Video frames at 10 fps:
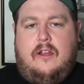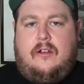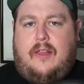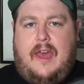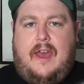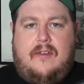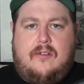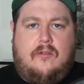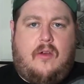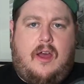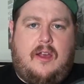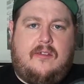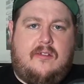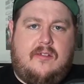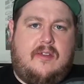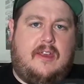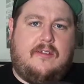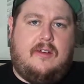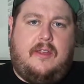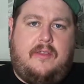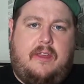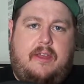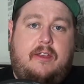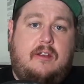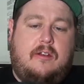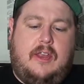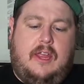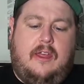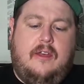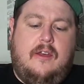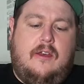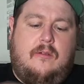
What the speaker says: glass or rocks or sticks or anything in your knee,